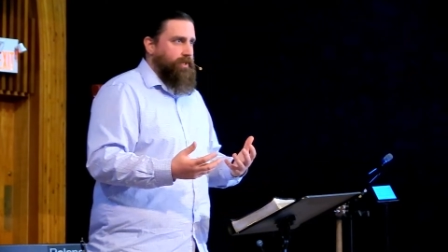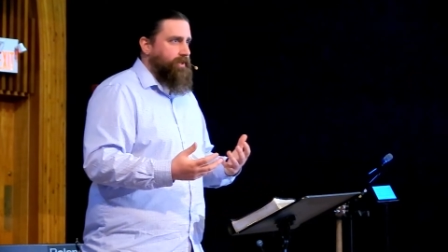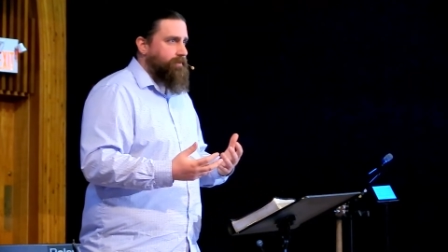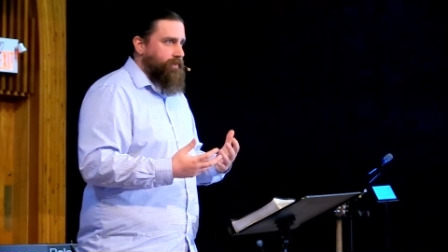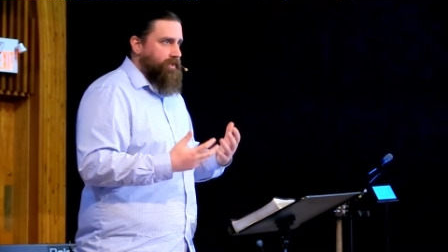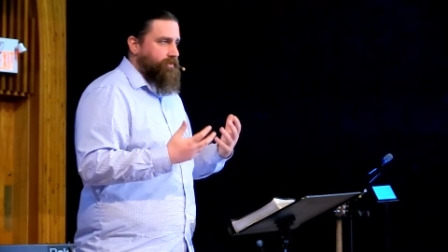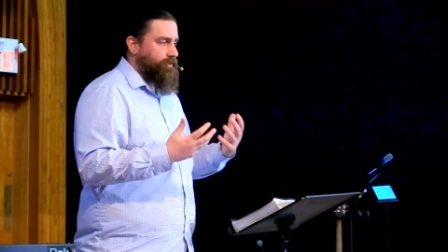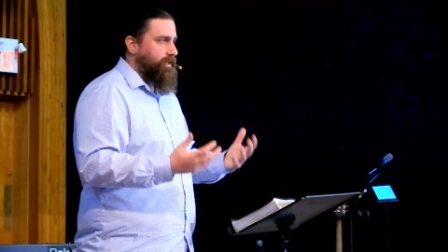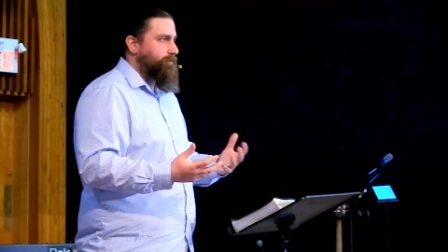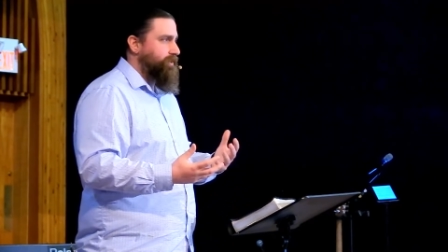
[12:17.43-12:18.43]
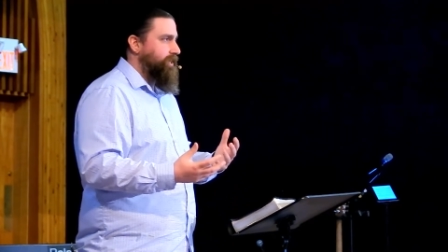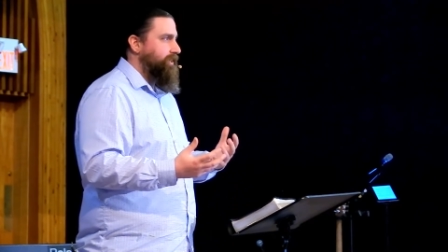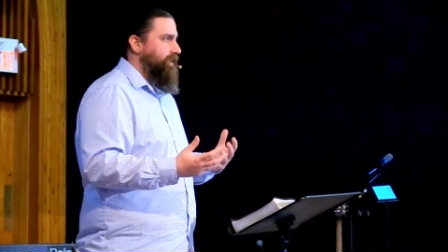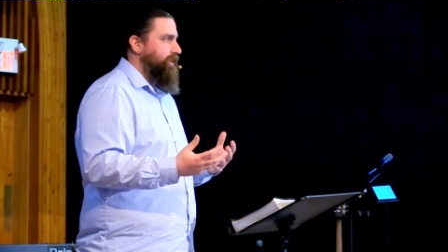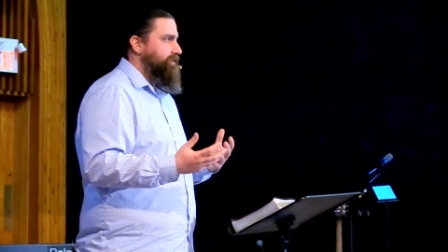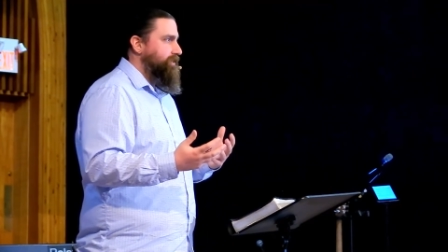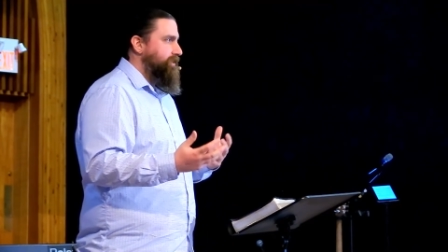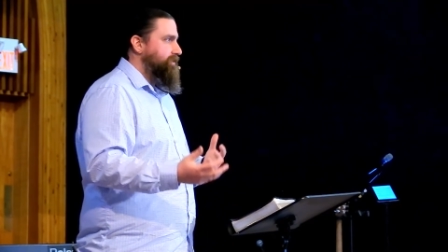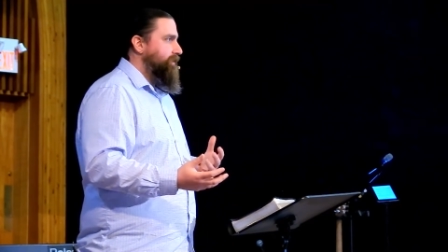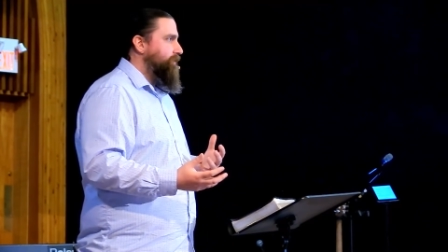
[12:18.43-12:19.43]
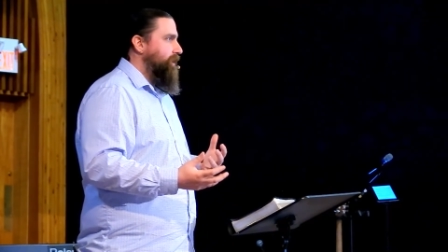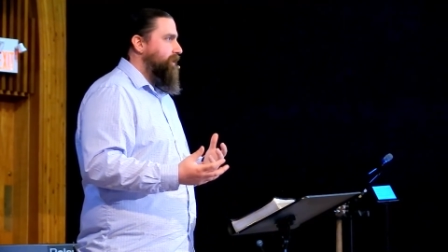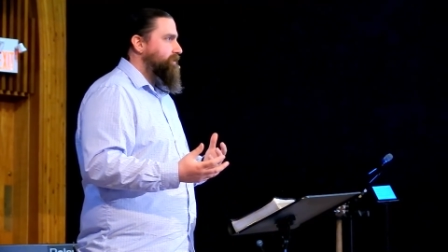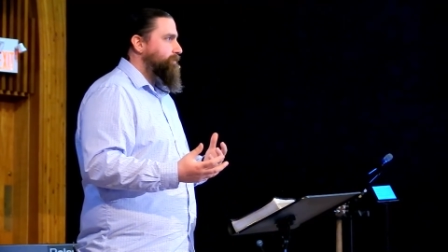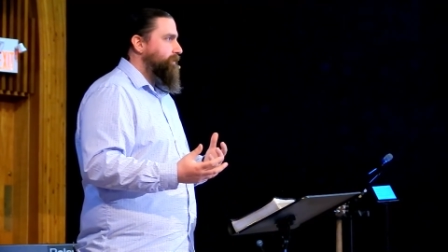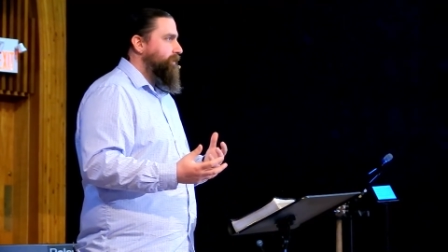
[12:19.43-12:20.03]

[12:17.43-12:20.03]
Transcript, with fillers: and I'm not trying to pretend like it's easy to grasp